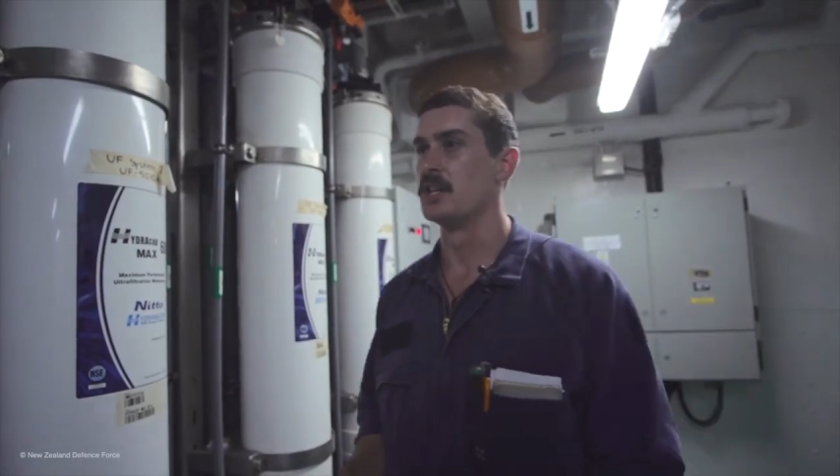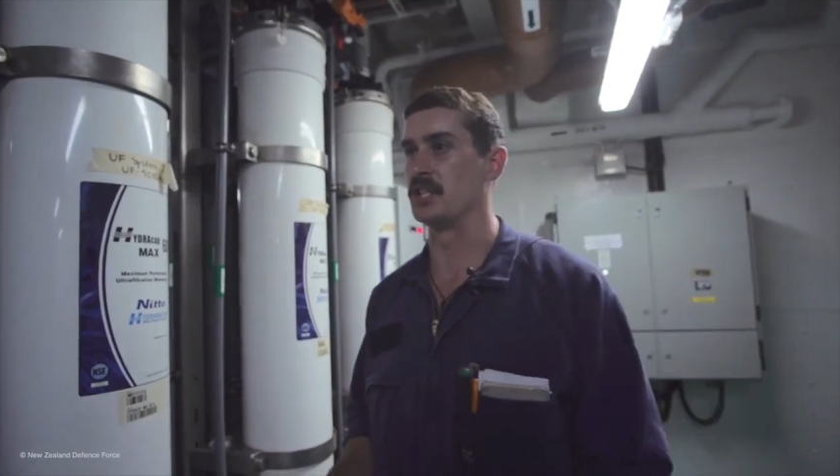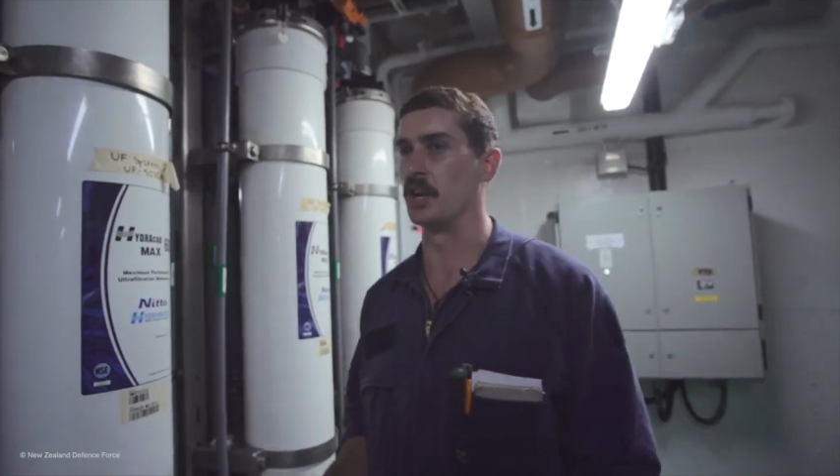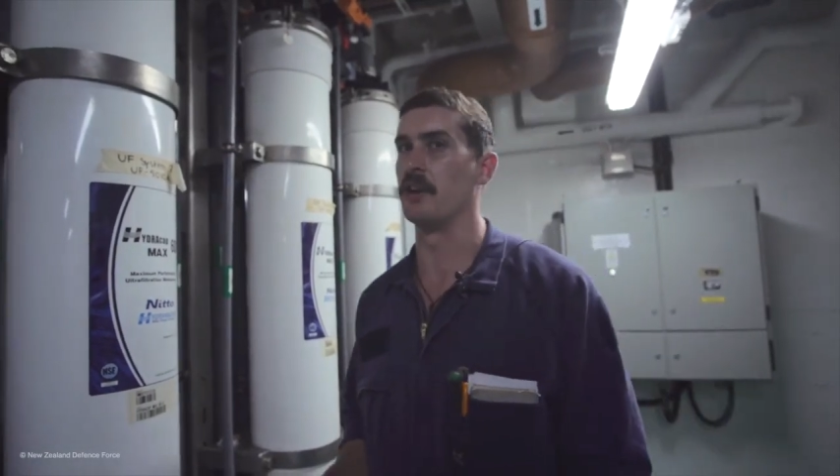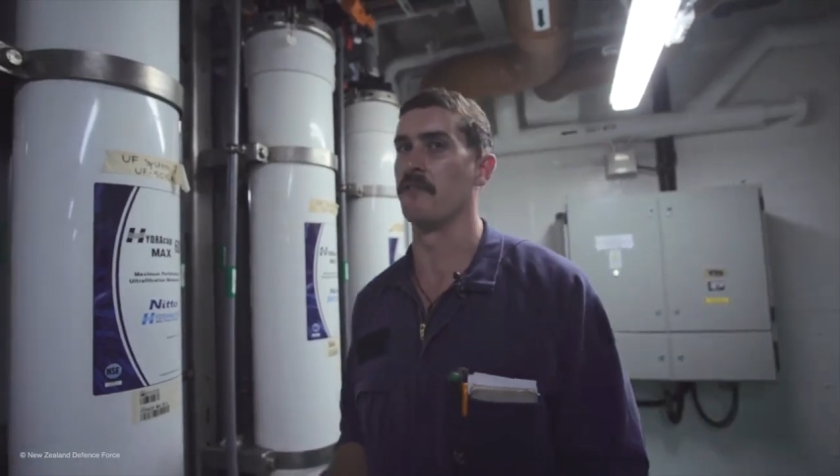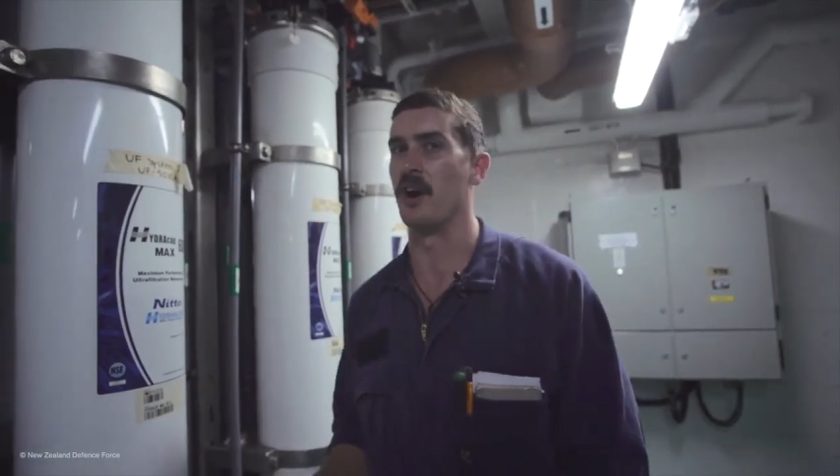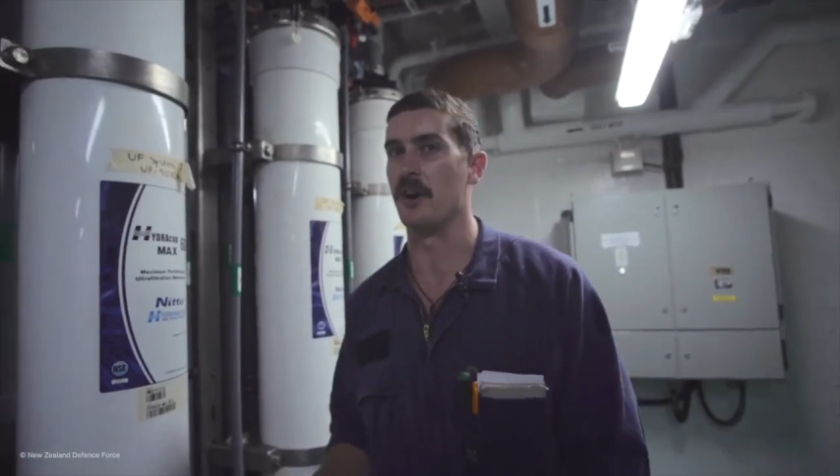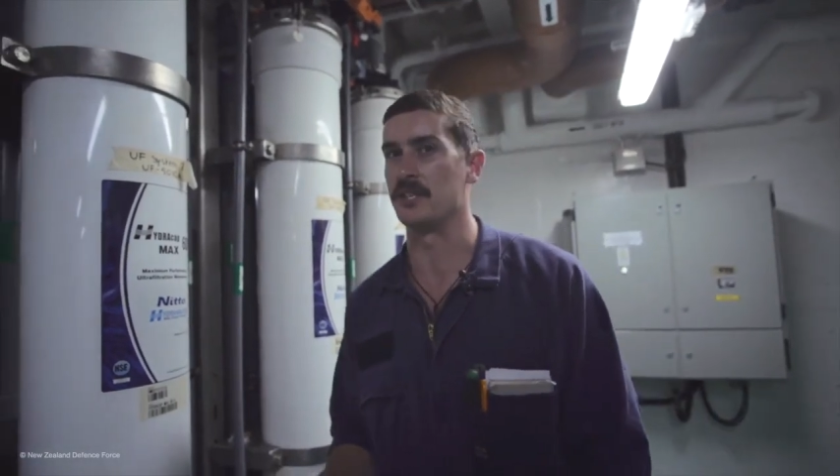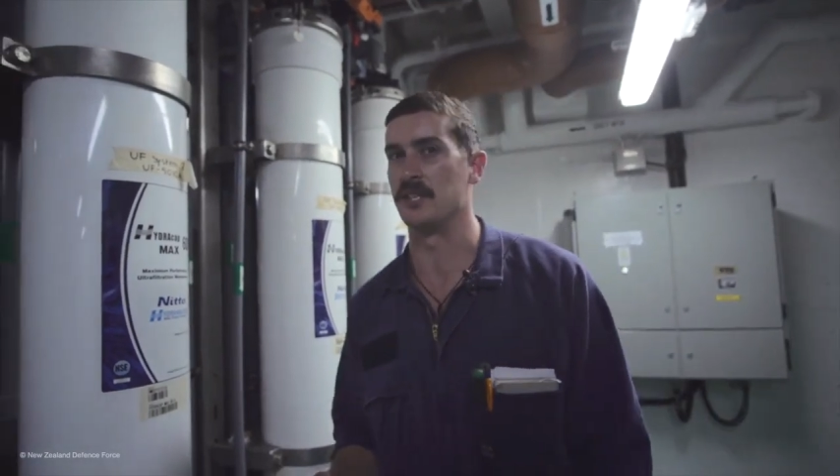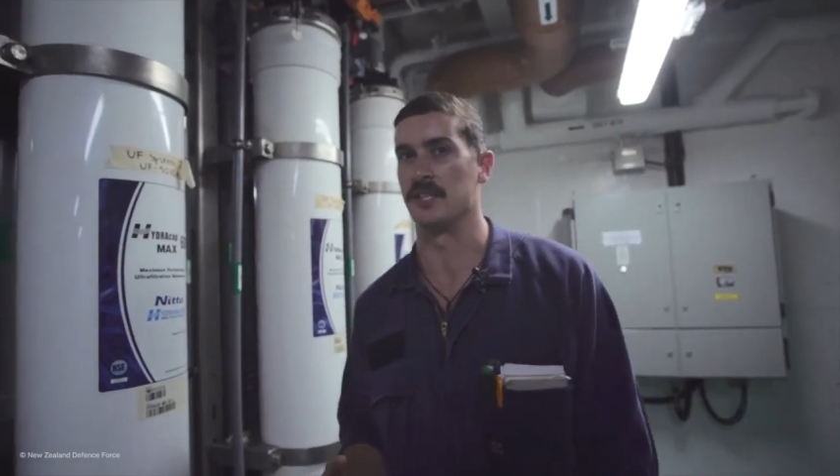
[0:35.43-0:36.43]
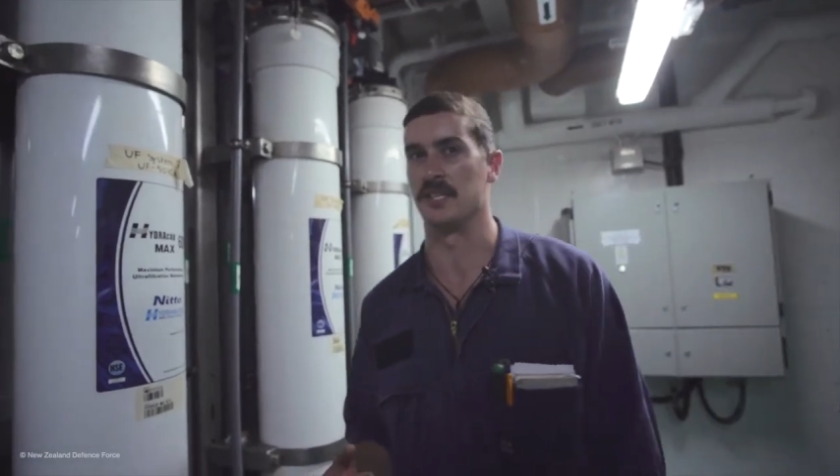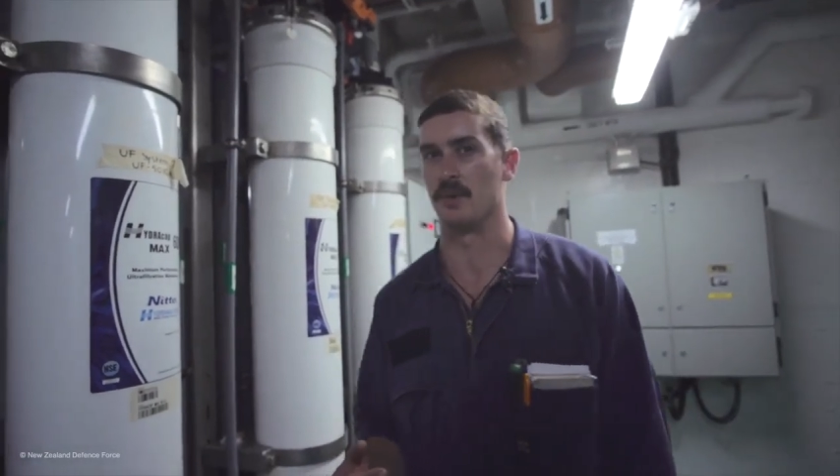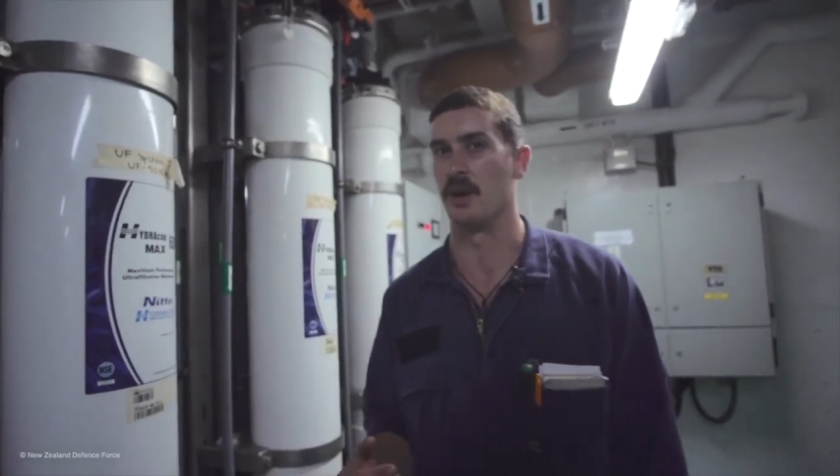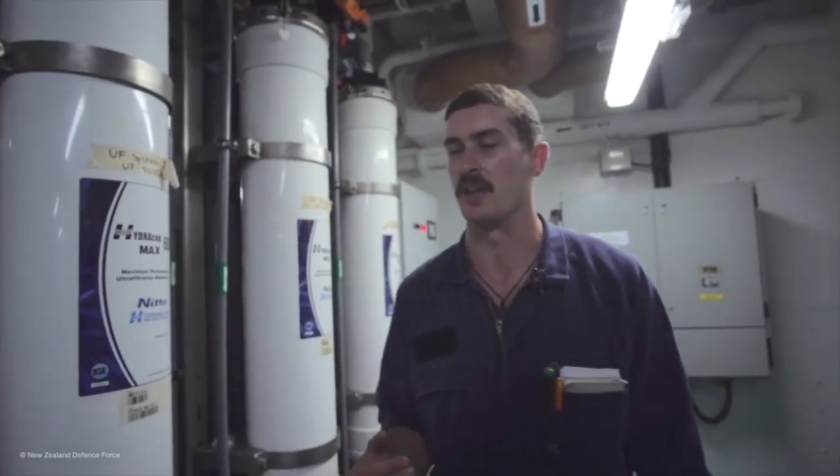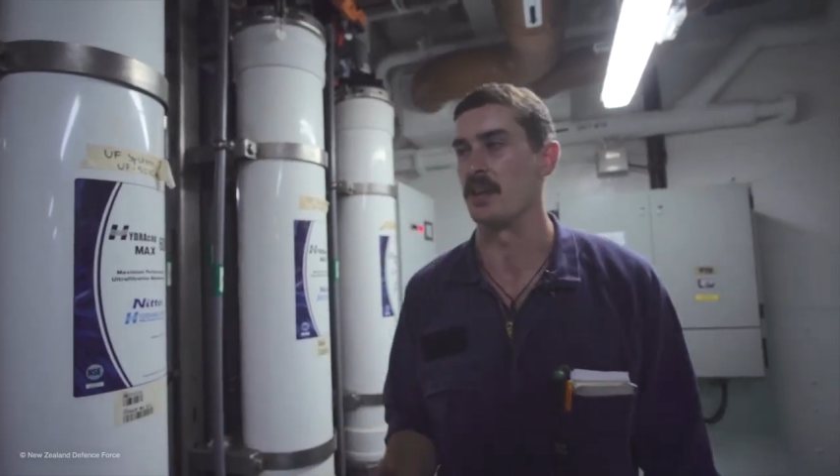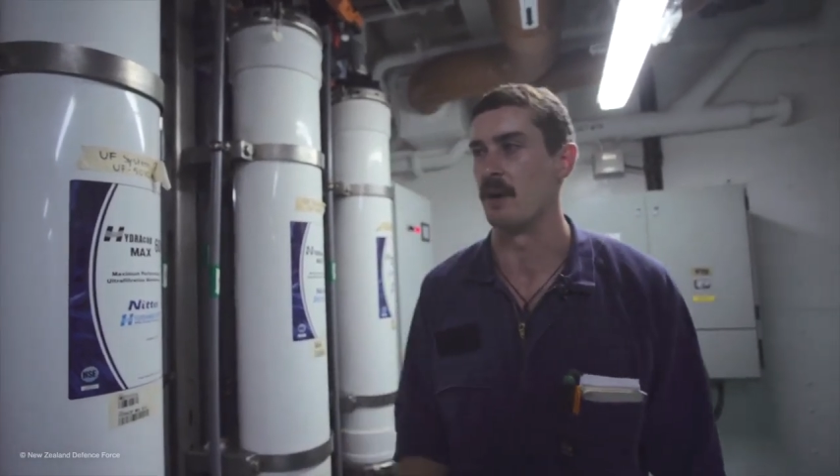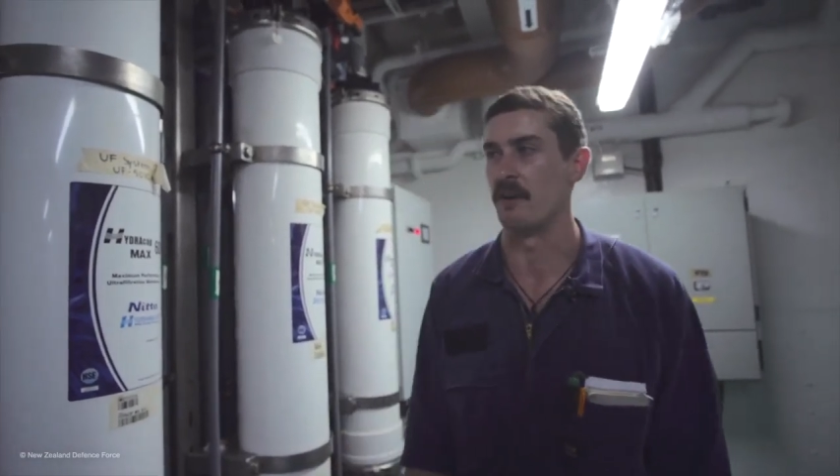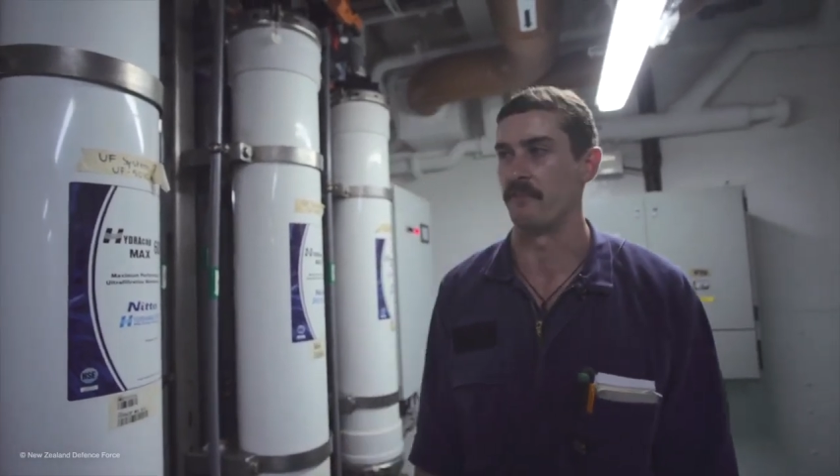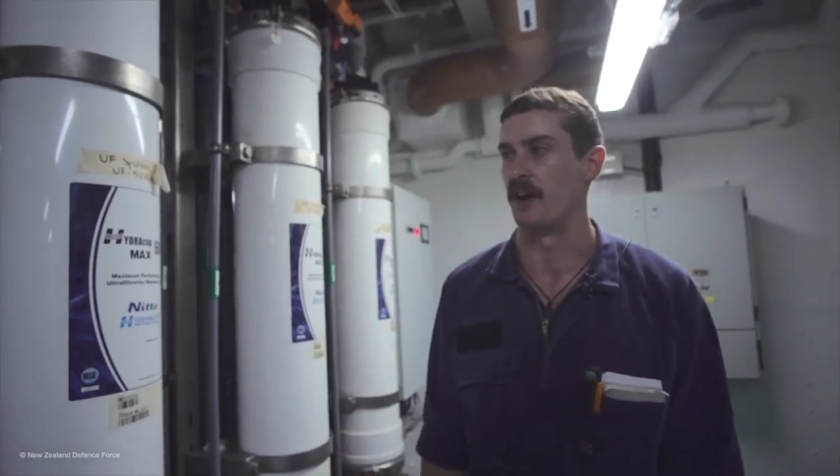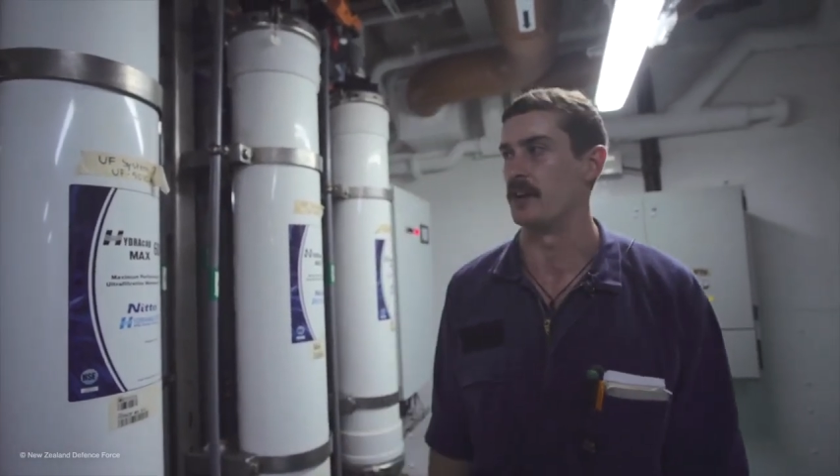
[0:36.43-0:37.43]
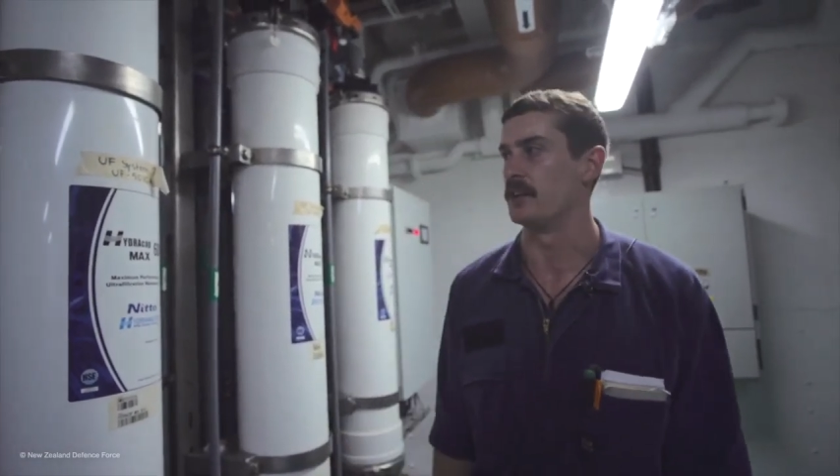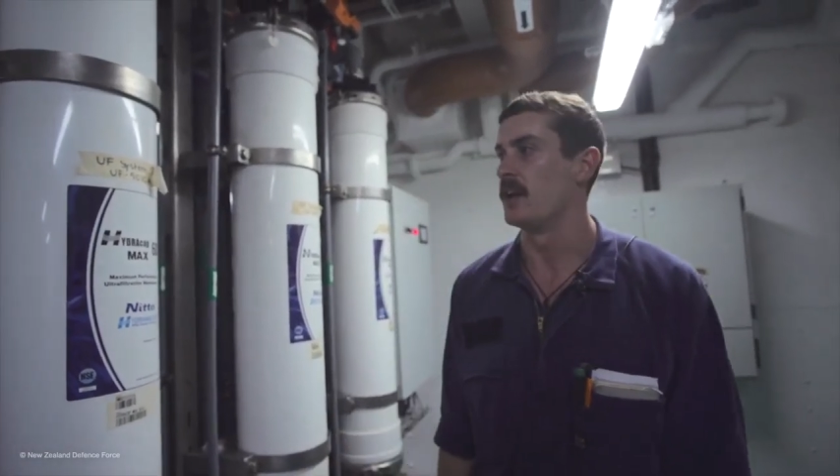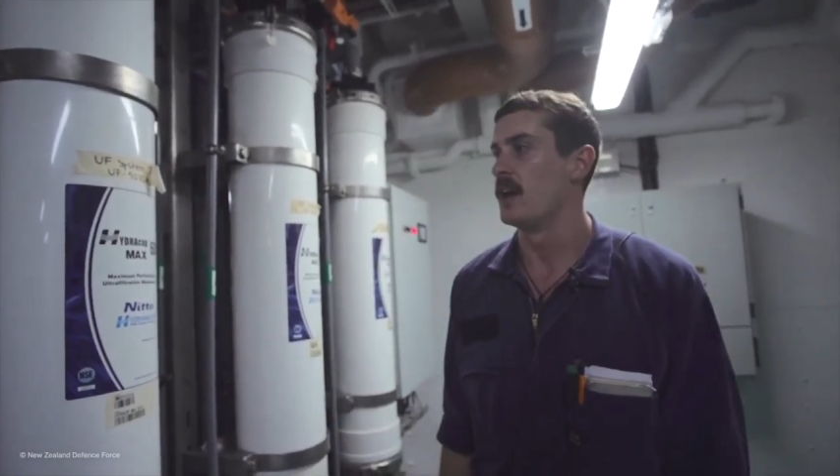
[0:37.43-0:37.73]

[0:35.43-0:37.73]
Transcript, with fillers: certain viruses as well that you might find.